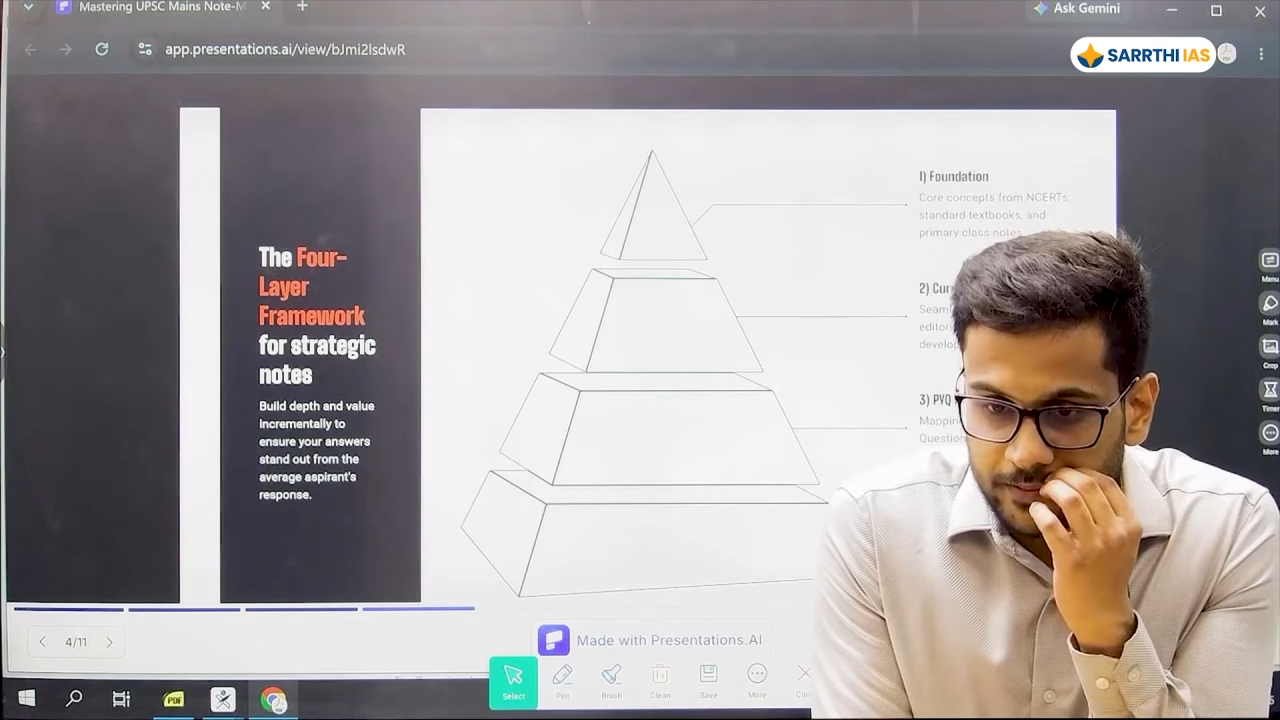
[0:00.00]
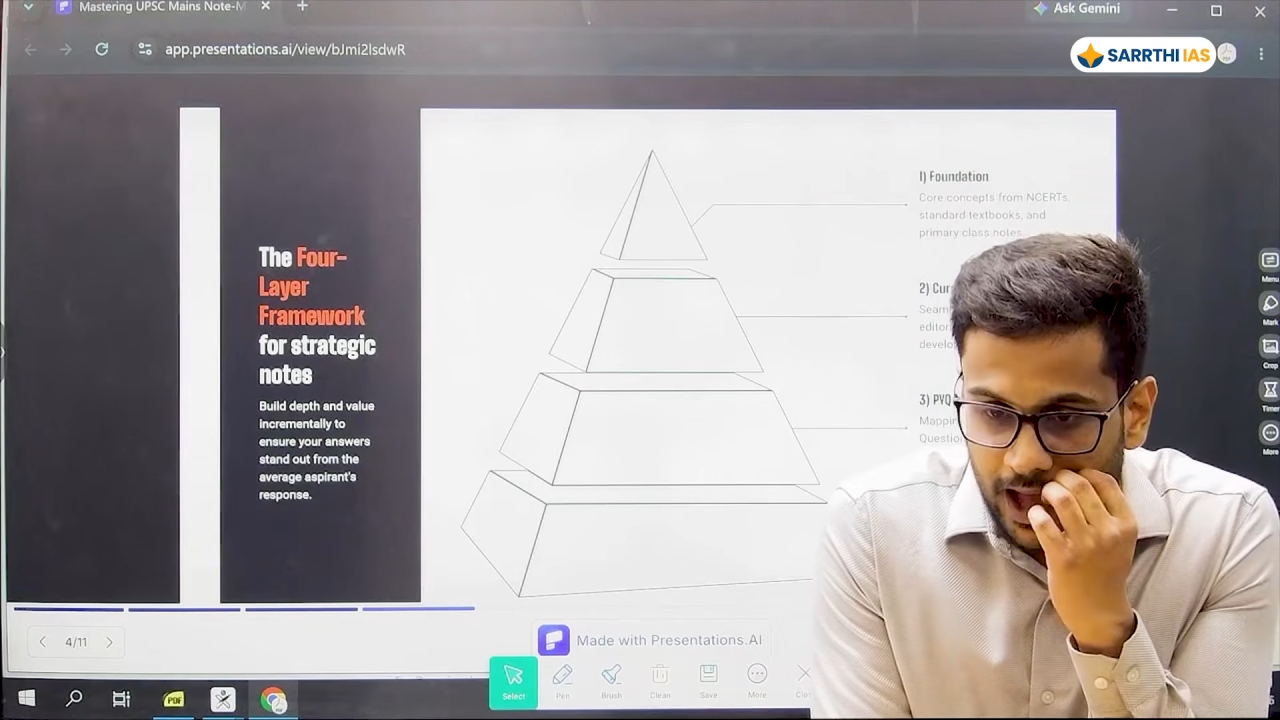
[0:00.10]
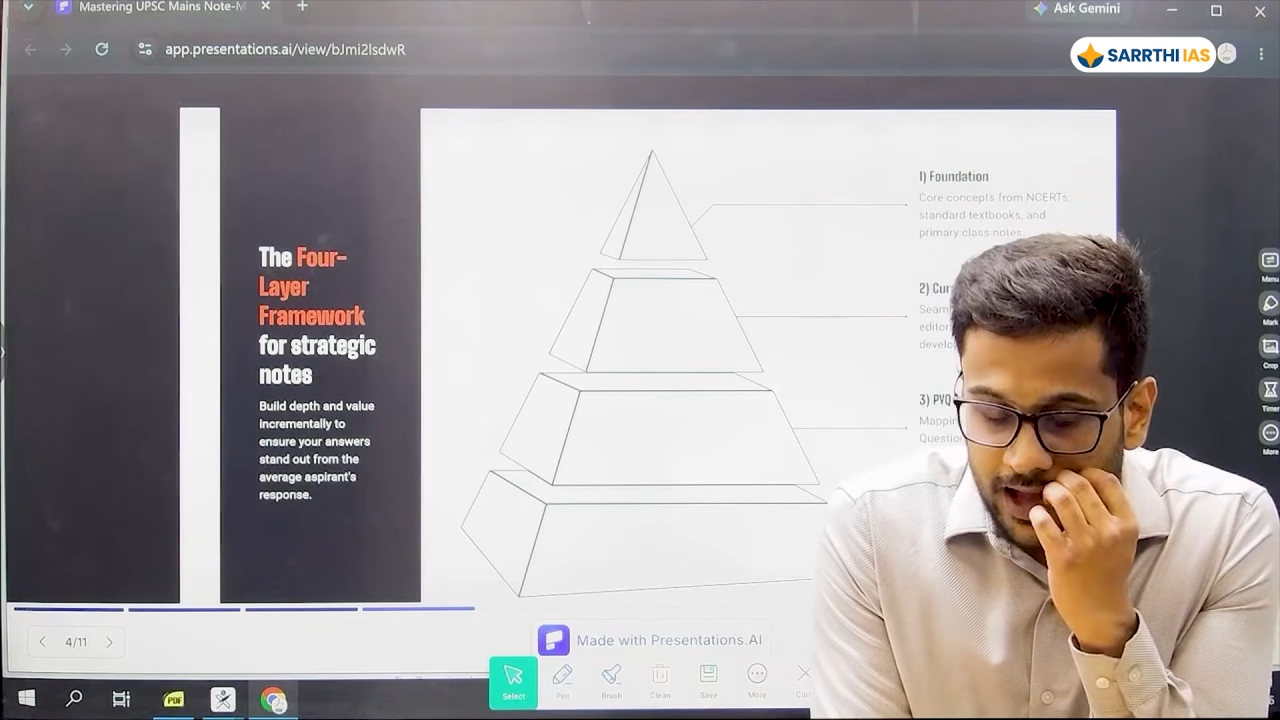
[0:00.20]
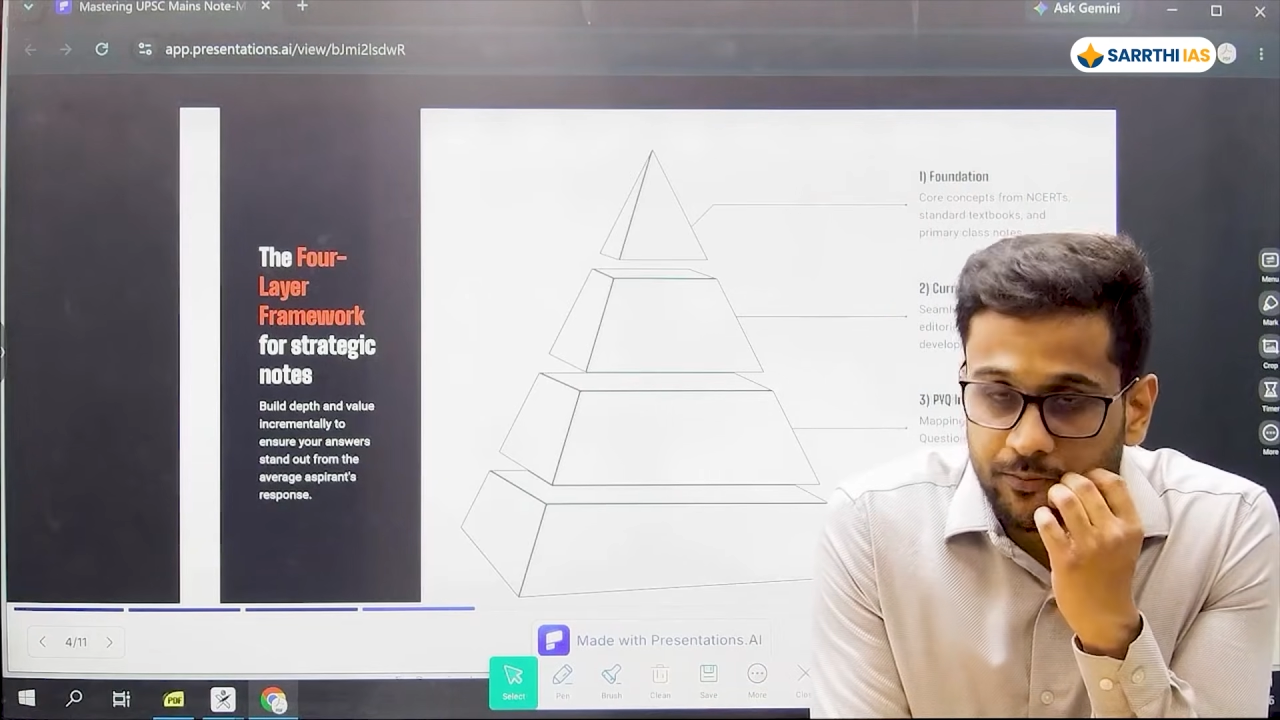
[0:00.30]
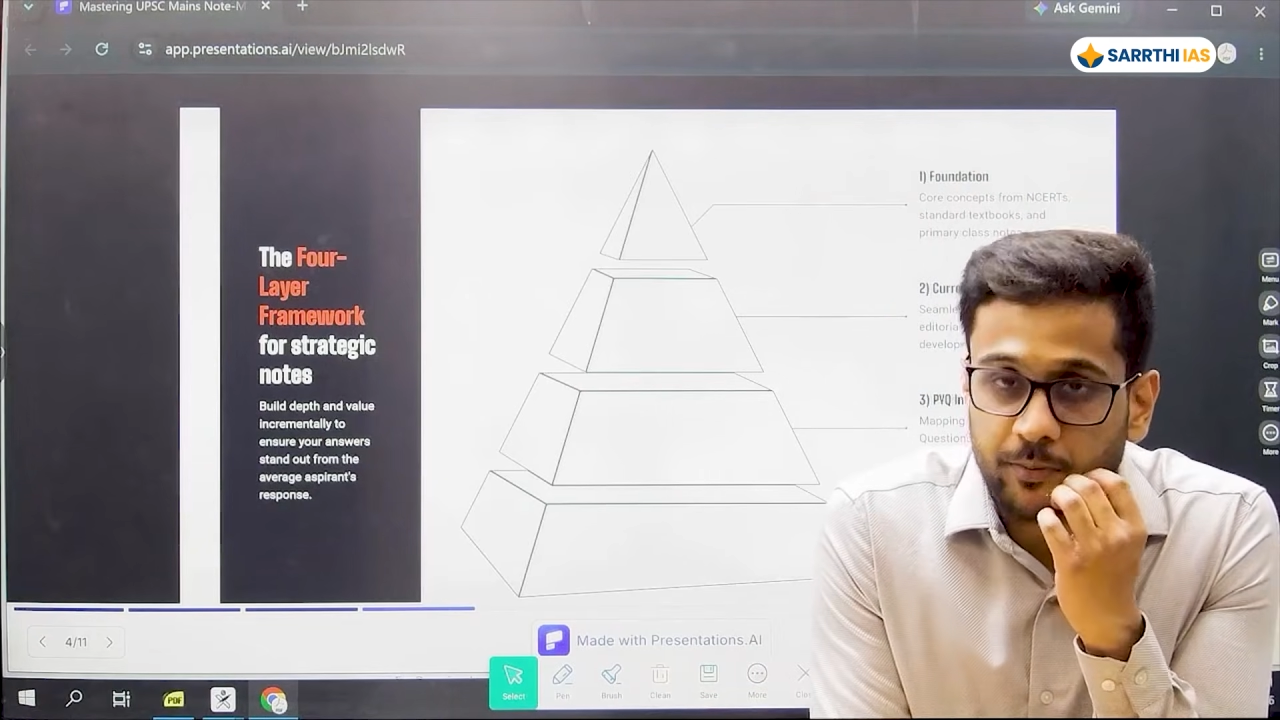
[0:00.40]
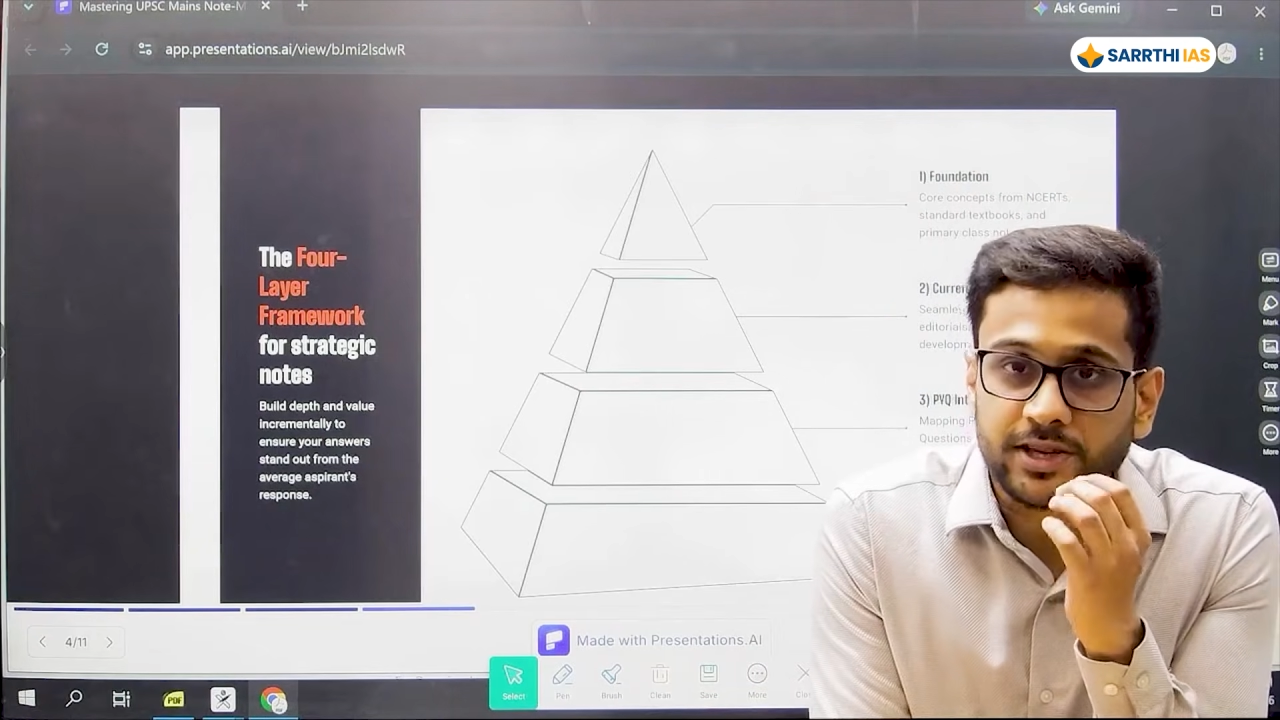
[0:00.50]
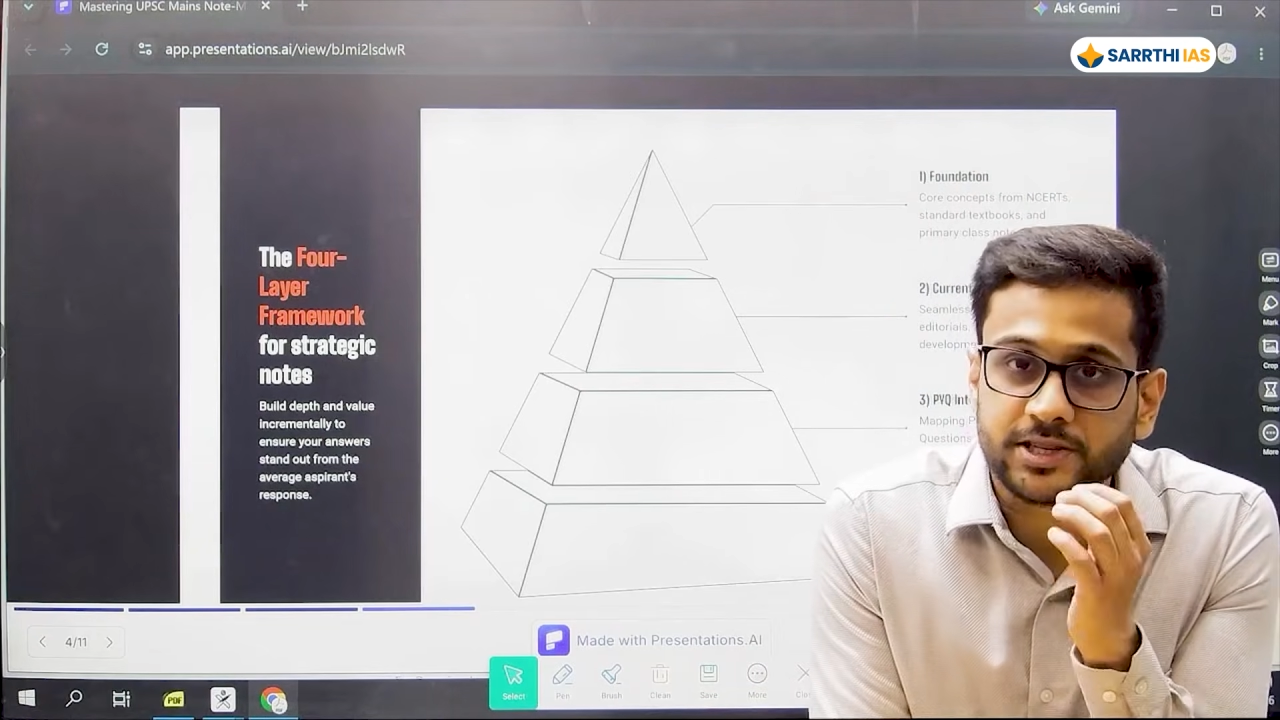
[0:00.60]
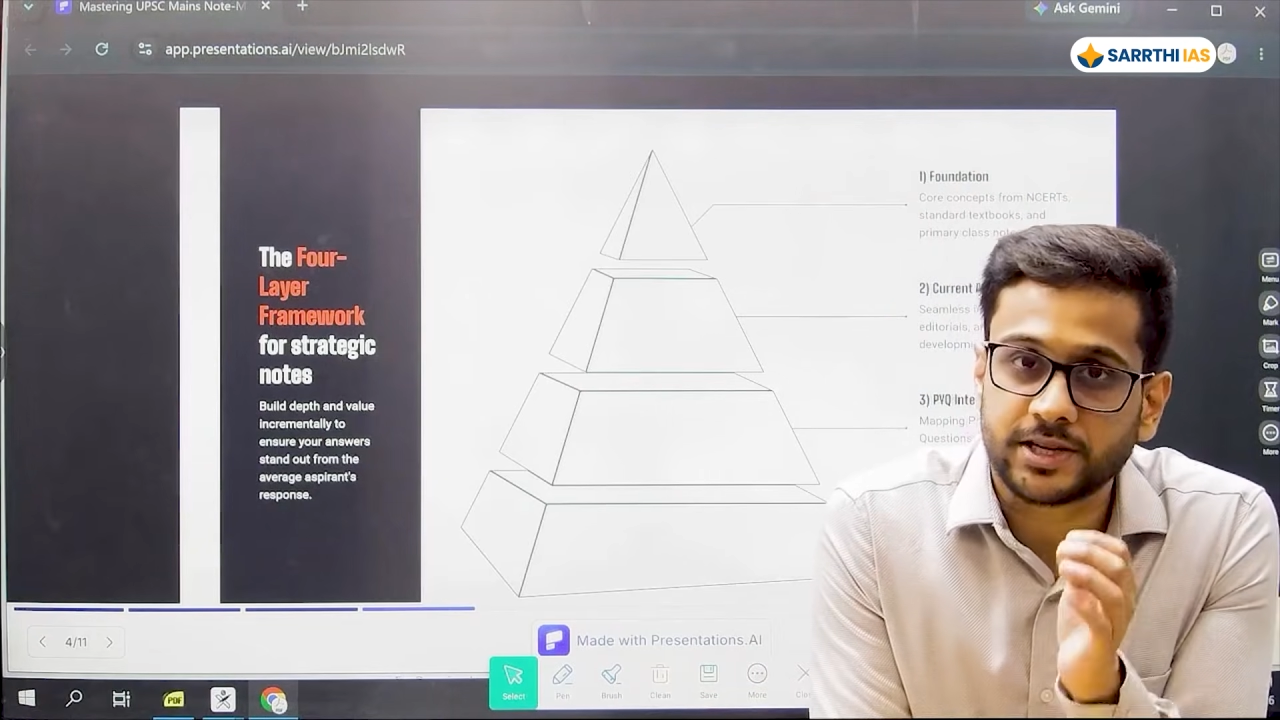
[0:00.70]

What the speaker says: have mentioned